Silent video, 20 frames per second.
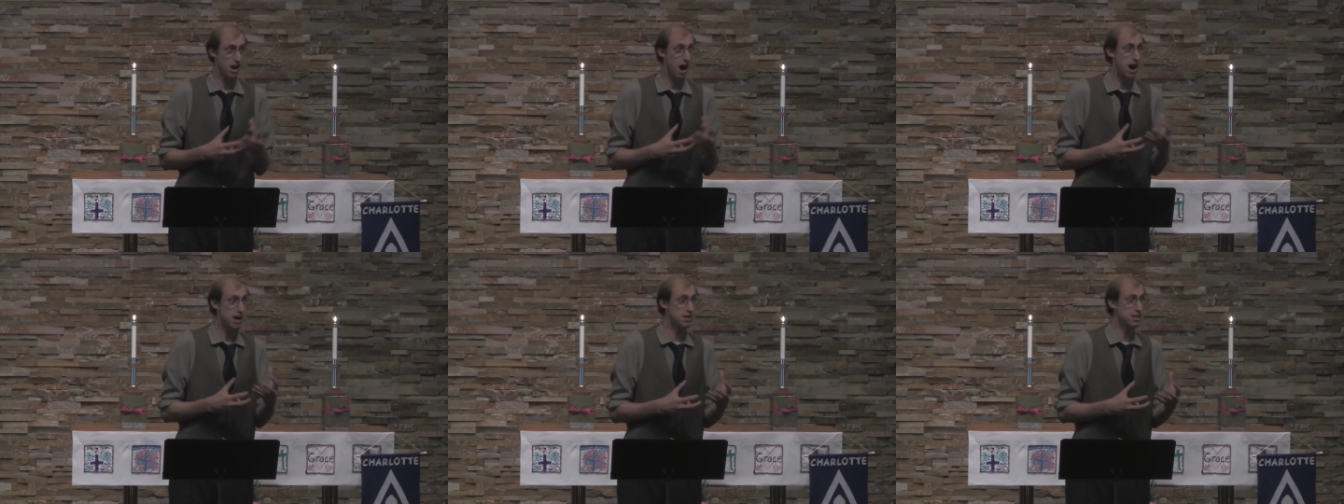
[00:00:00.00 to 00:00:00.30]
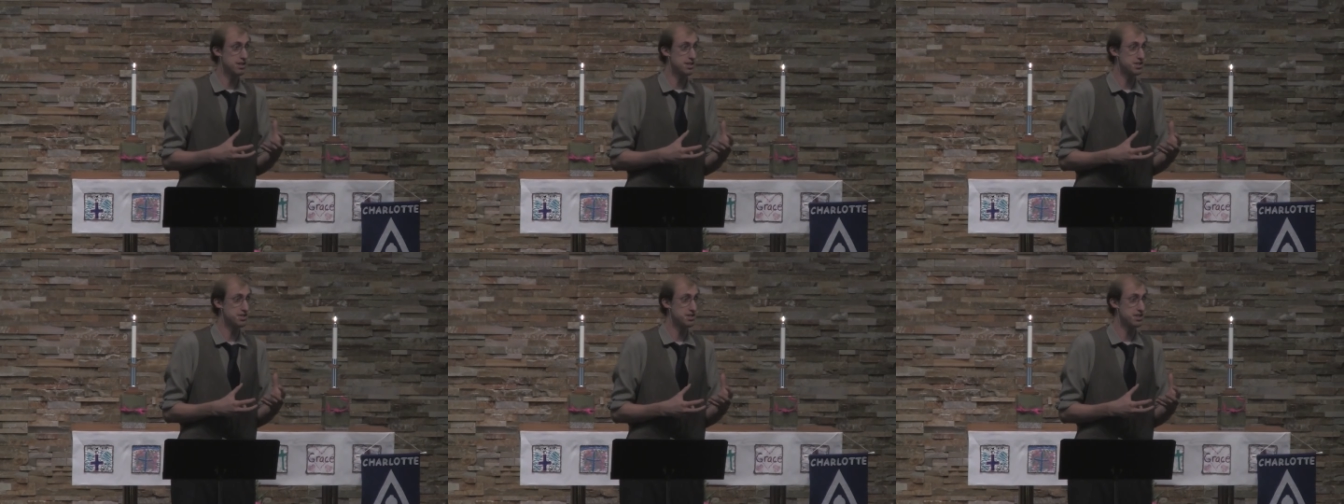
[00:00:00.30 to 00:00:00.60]
a
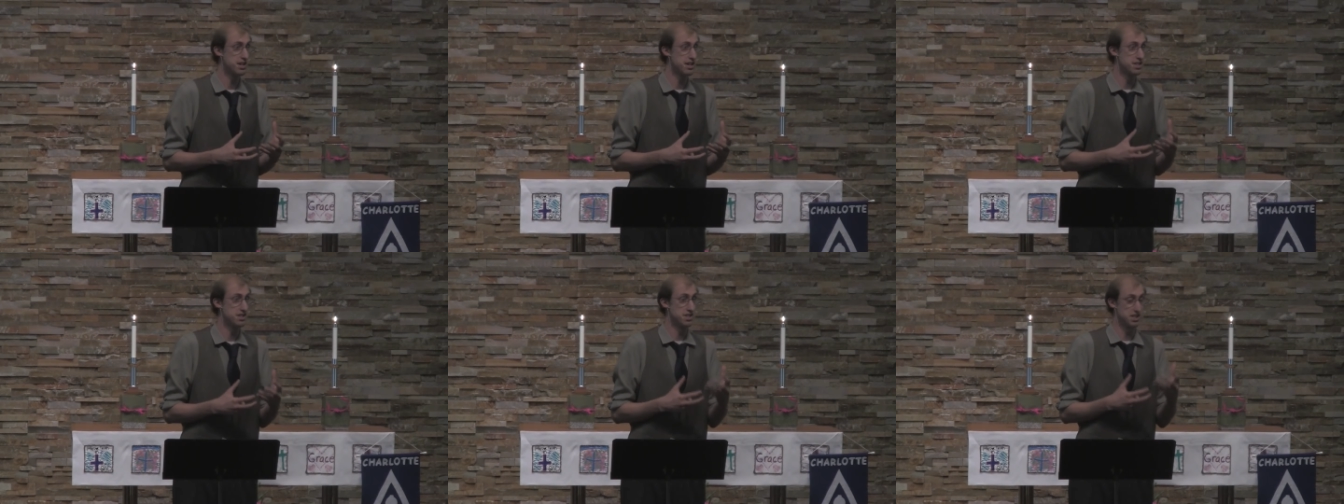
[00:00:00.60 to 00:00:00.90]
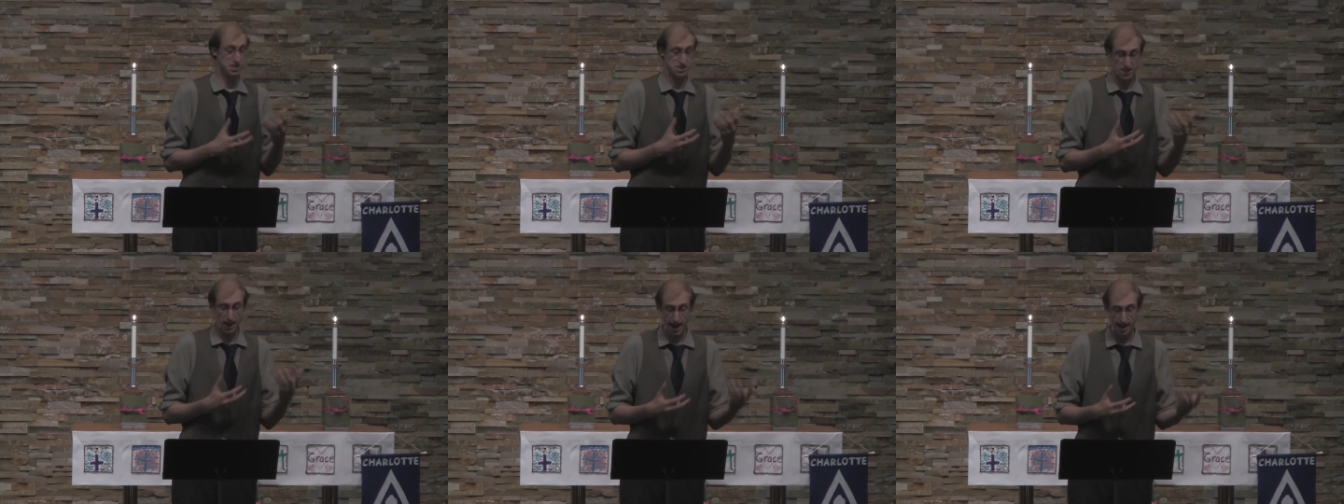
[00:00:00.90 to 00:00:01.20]
godless
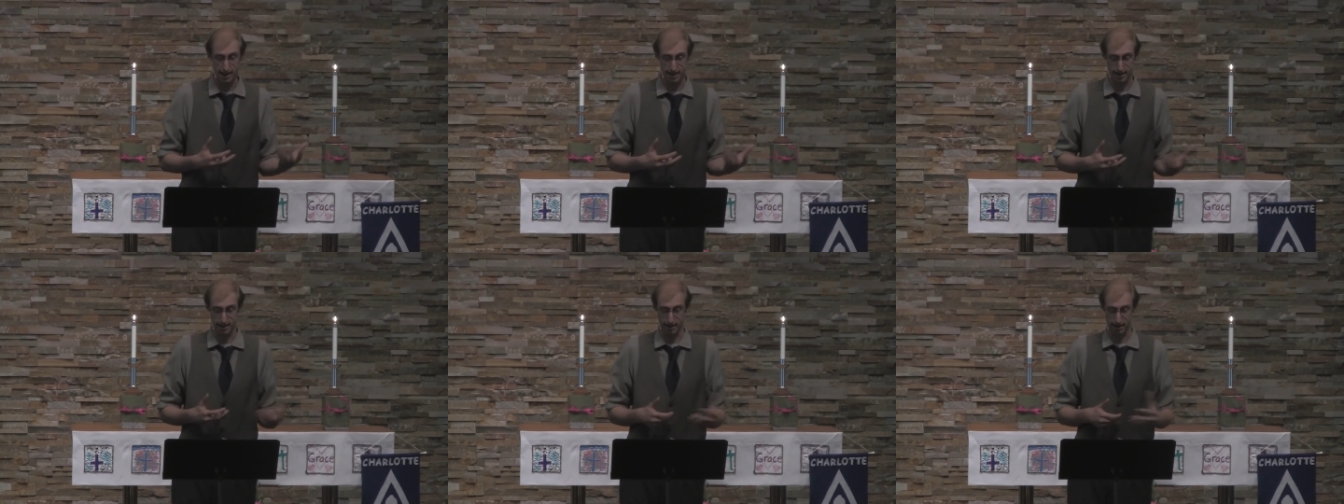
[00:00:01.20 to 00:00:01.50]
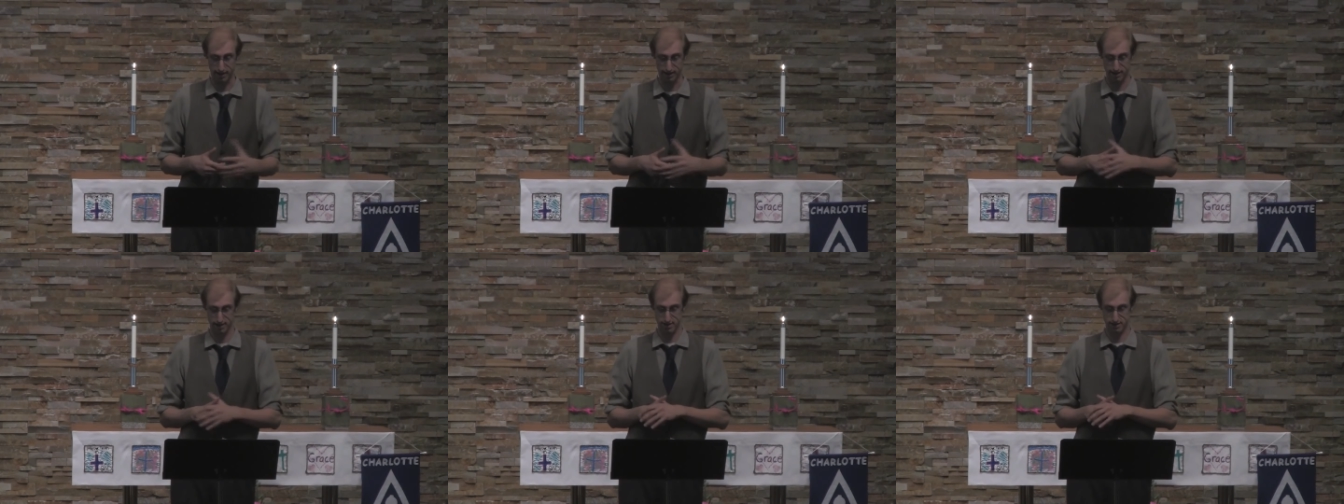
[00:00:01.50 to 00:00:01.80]
society.
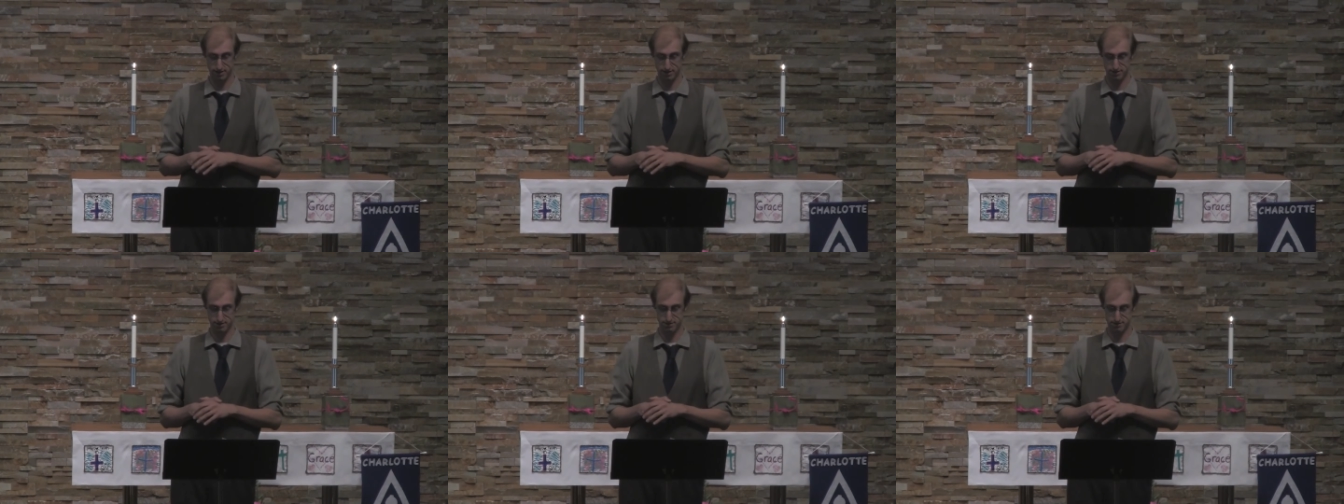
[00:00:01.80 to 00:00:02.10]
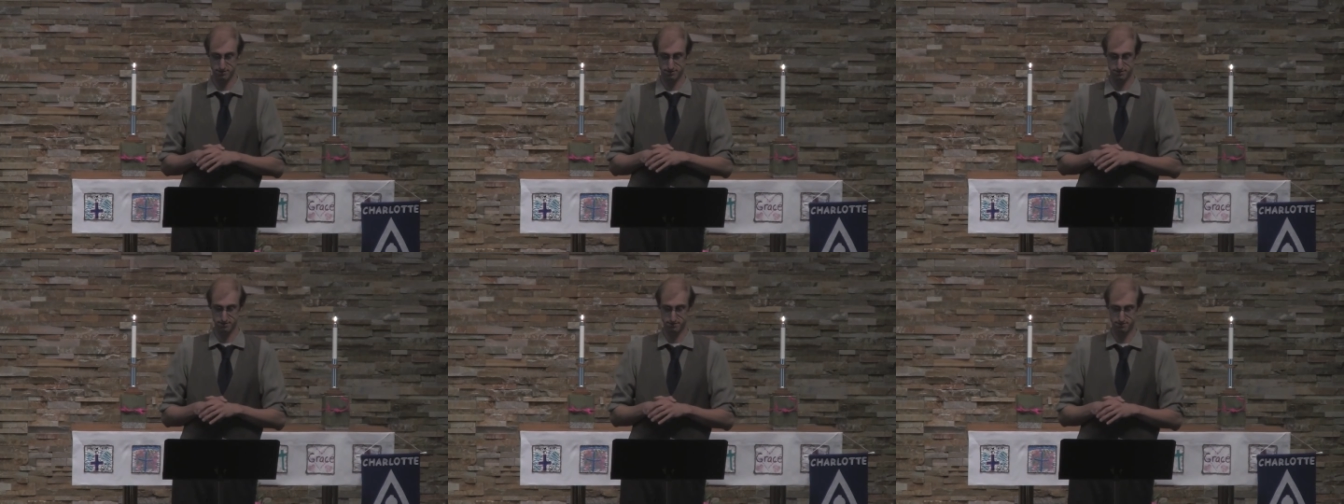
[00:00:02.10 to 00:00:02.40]

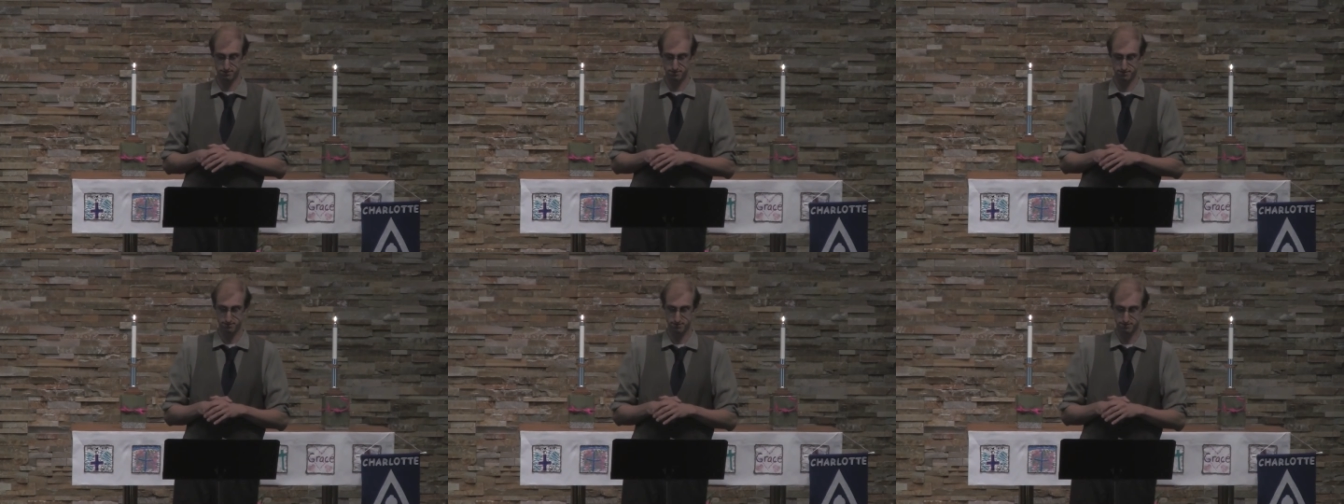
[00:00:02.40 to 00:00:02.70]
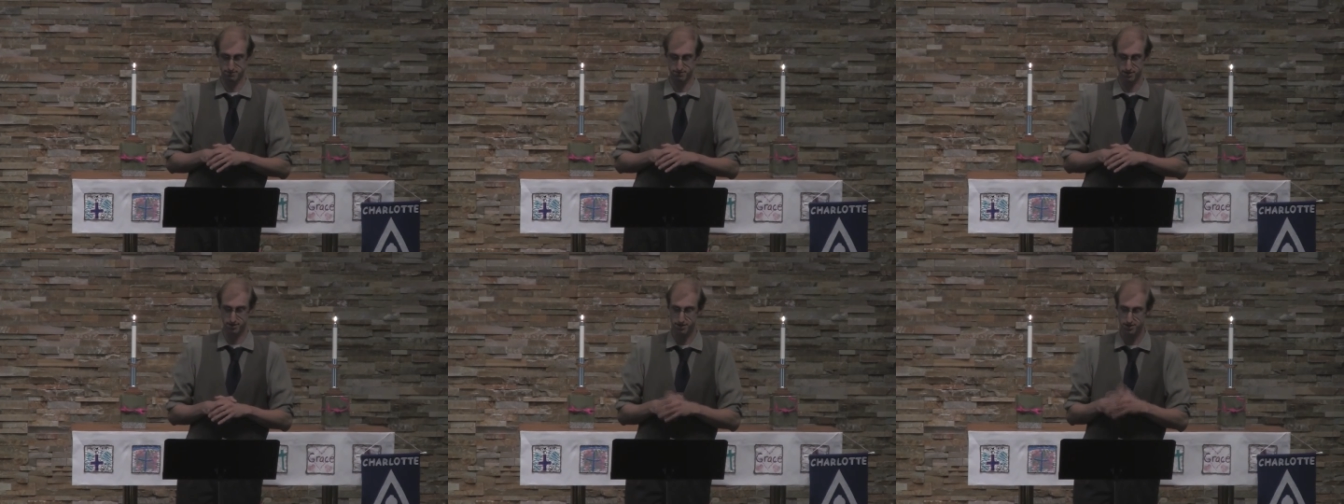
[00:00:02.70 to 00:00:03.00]

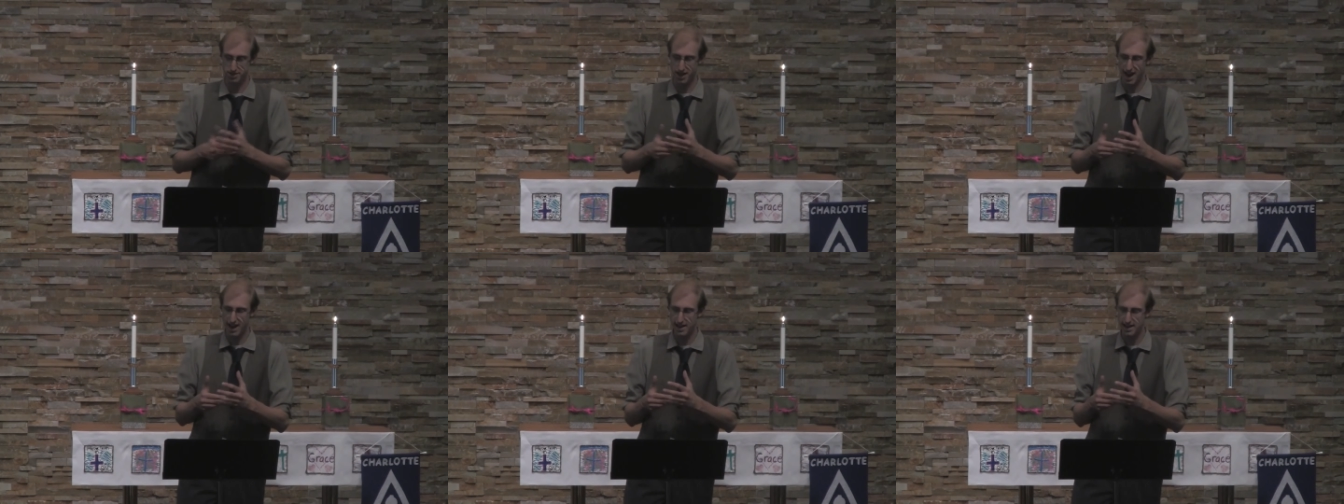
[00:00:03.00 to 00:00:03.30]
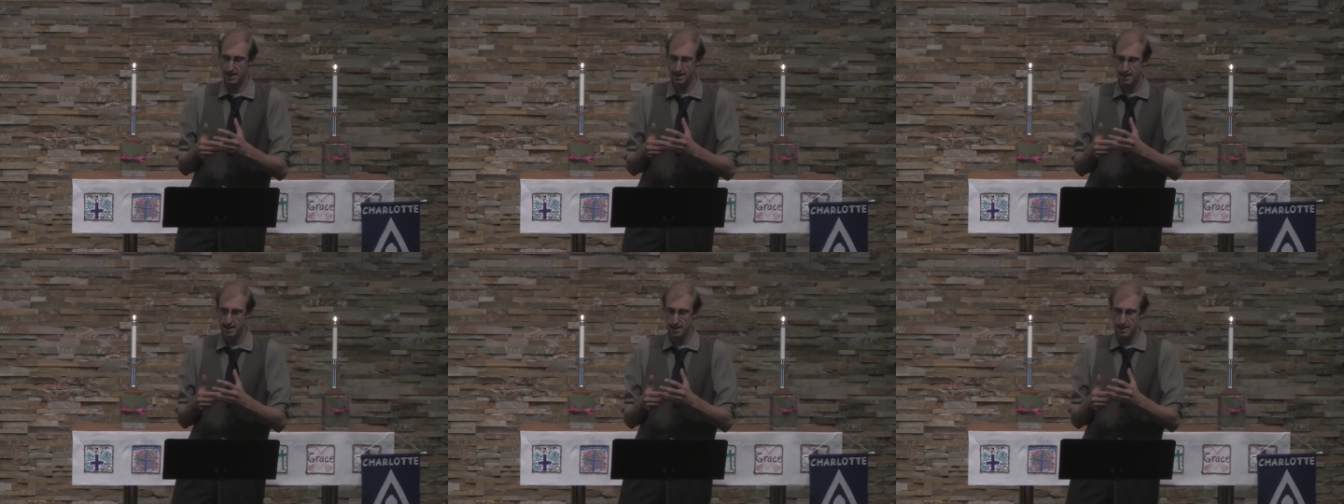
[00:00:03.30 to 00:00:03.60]
A
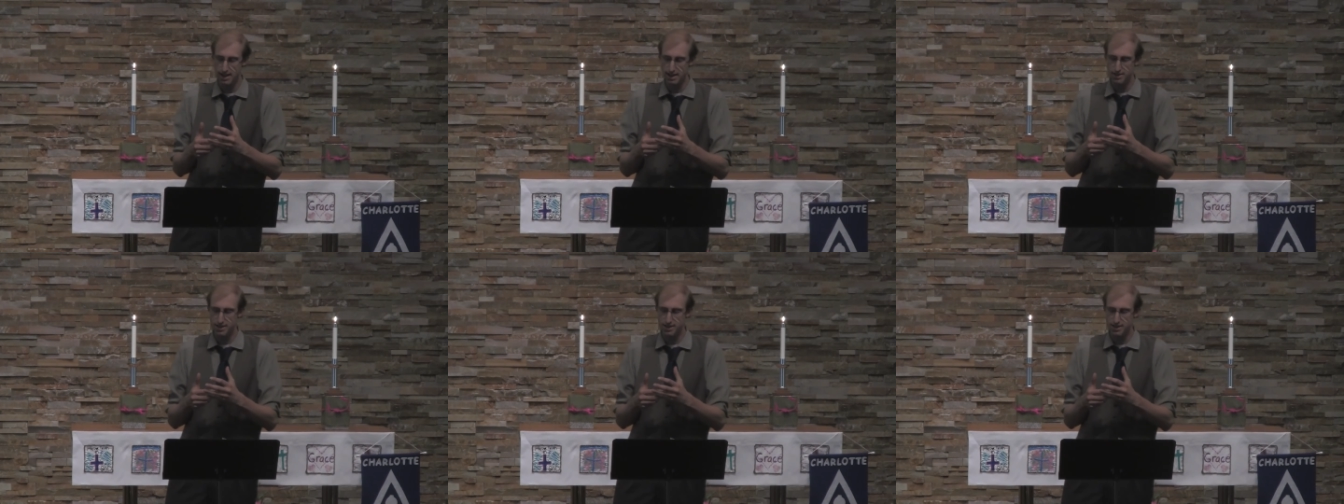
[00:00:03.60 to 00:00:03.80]
society